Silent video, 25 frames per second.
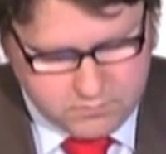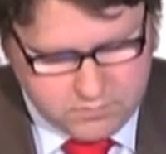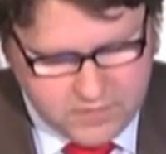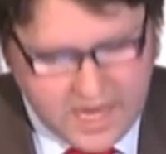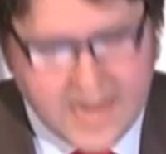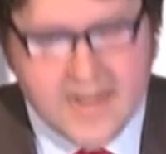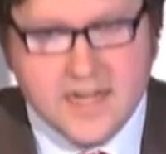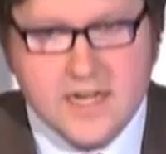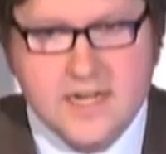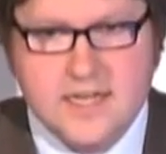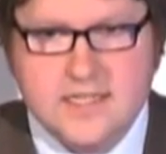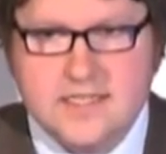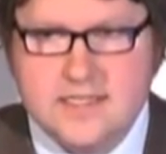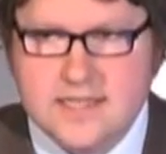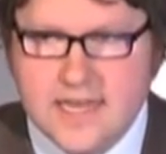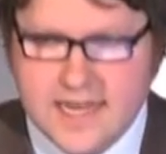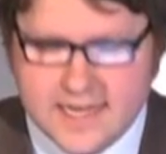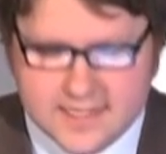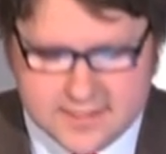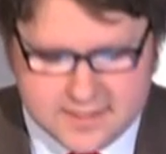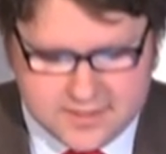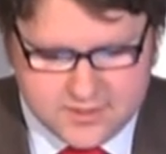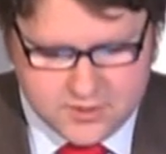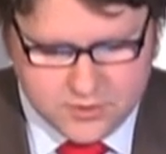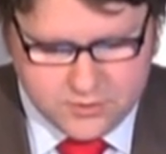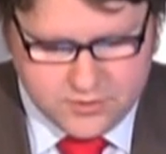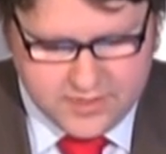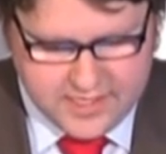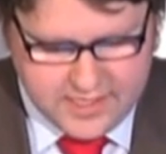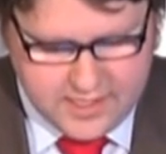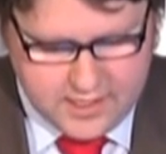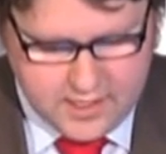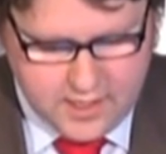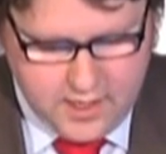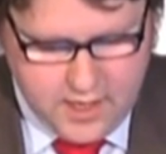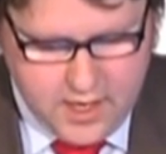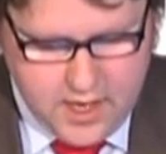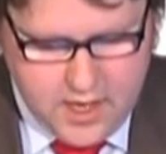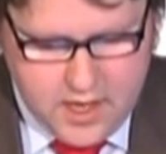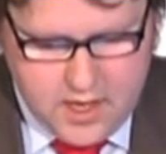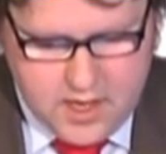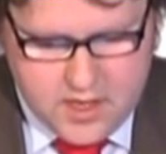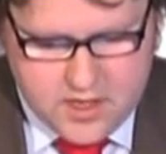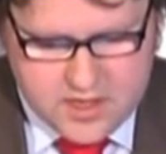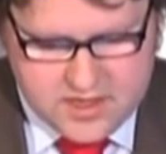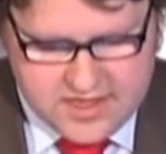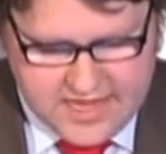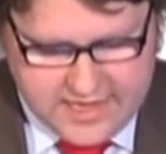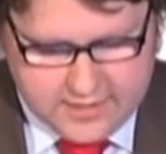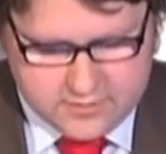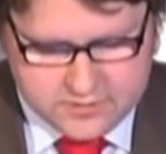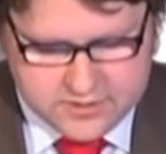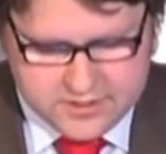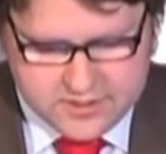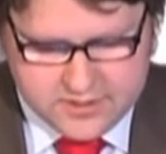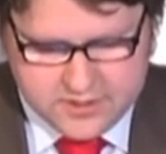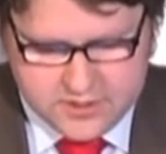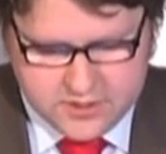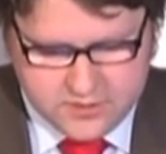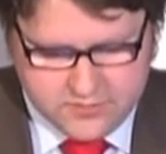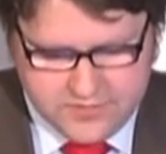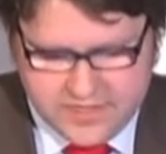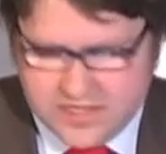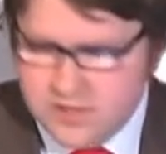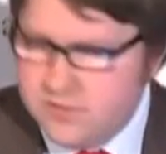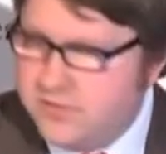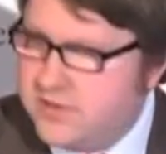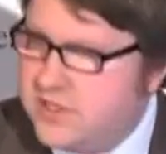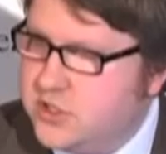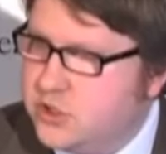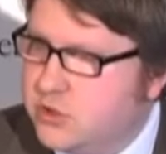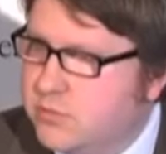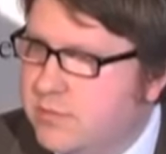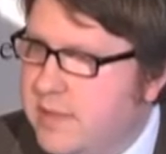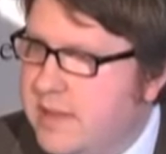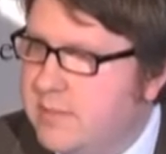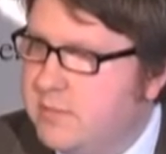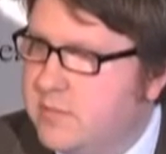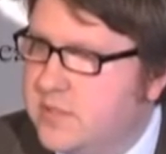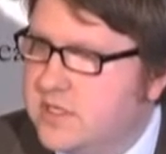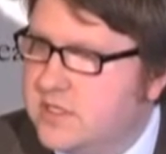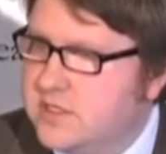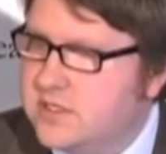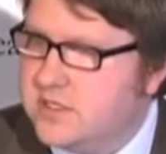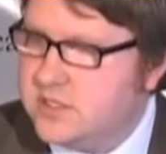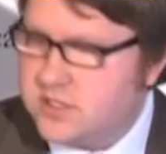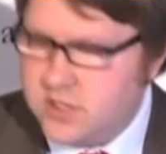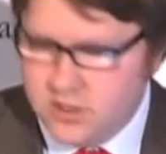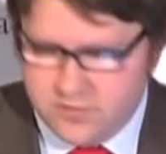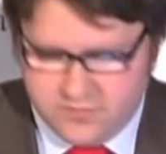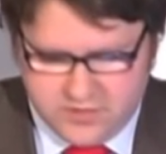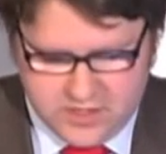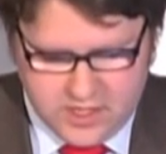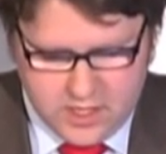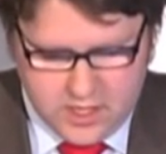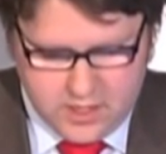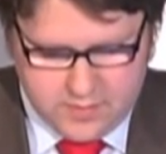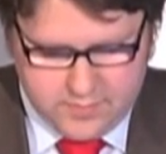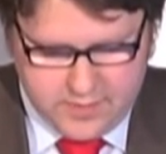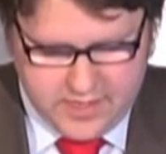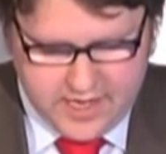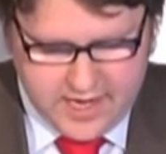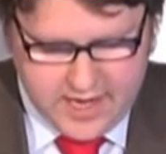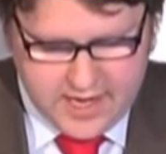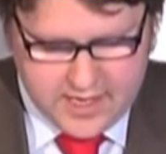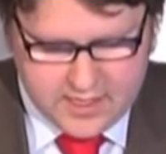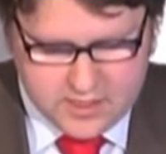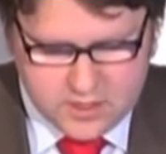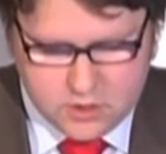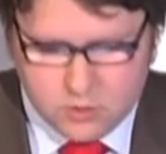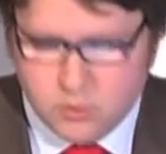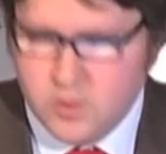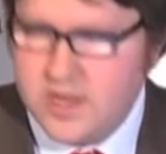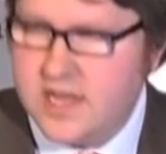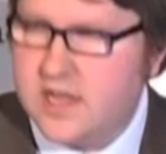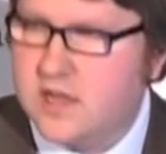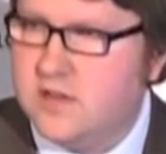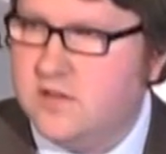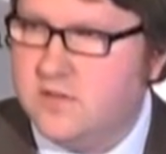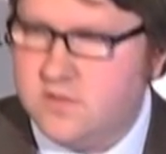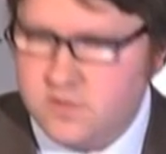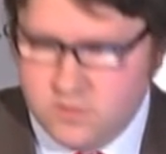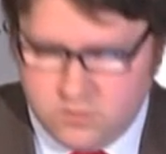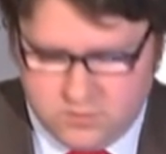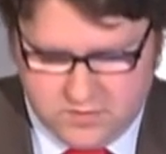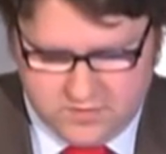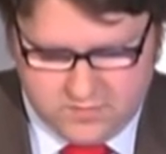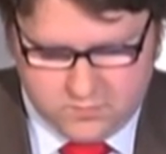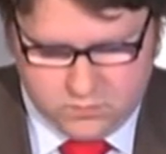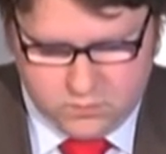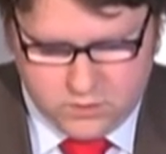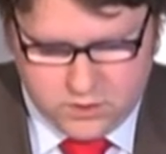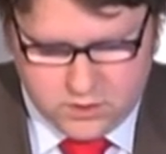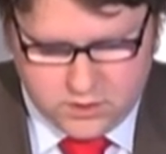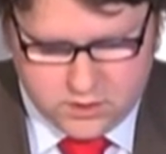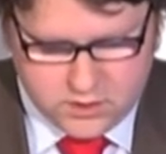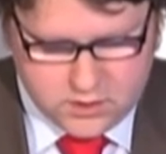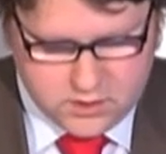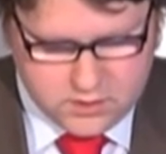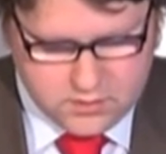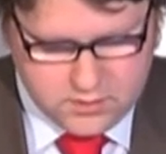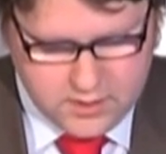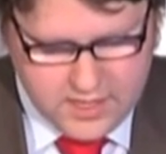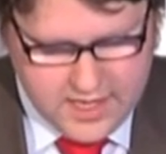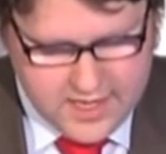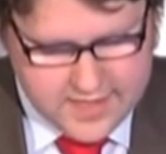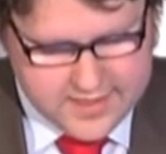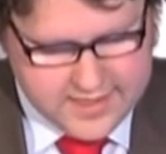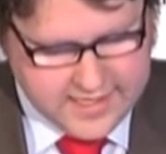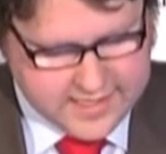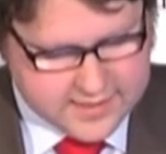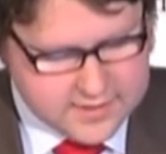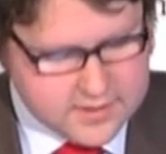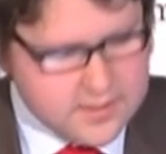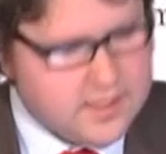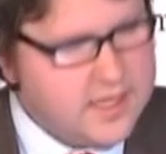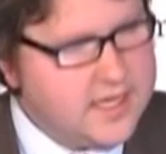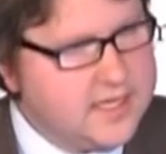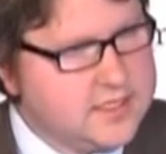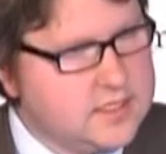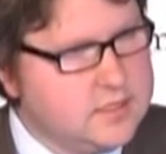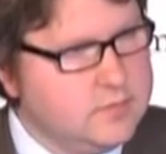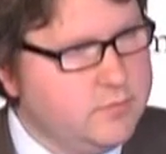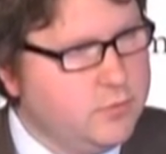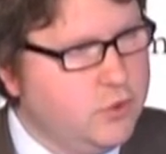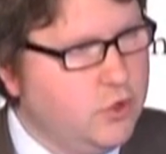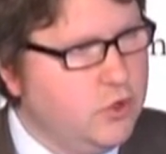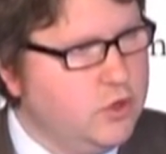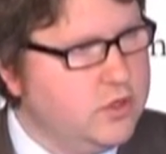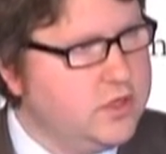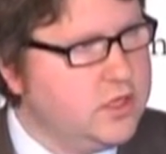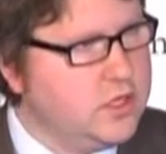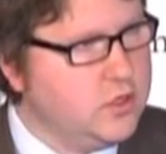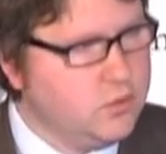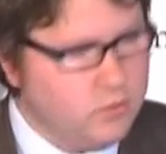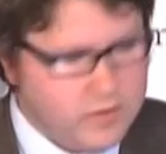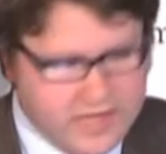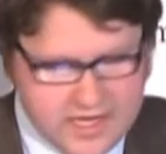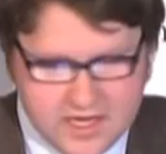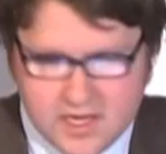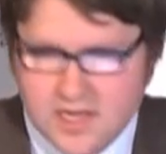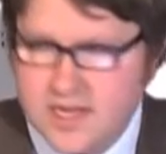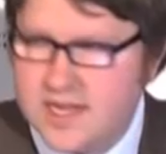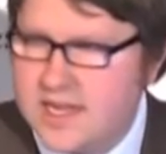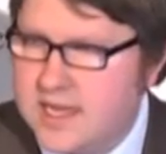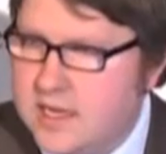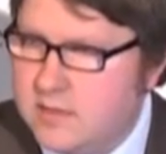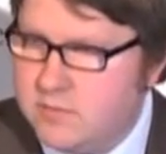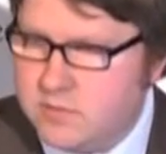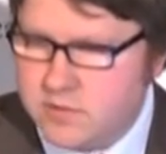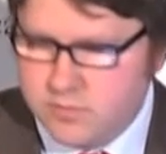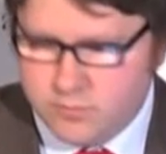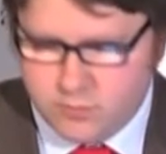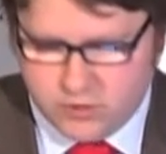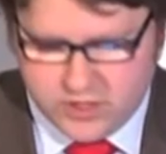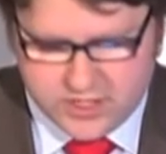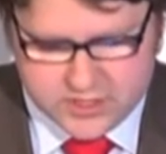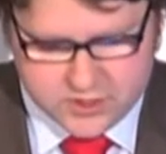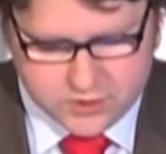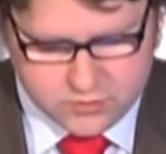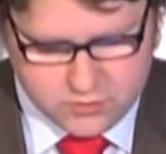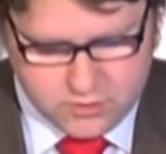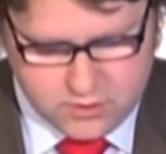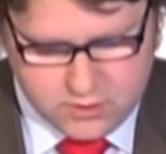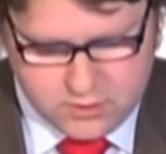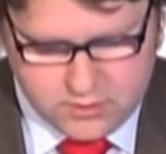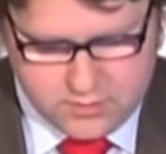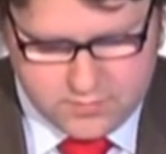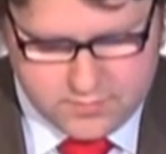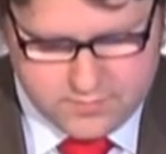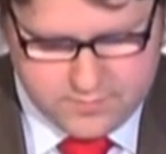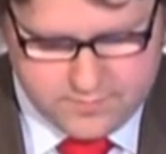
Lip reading: And it is thanks to the thousands of individual members of the IPA that we can do this work. Thanks to their support that we can keep the pressure on,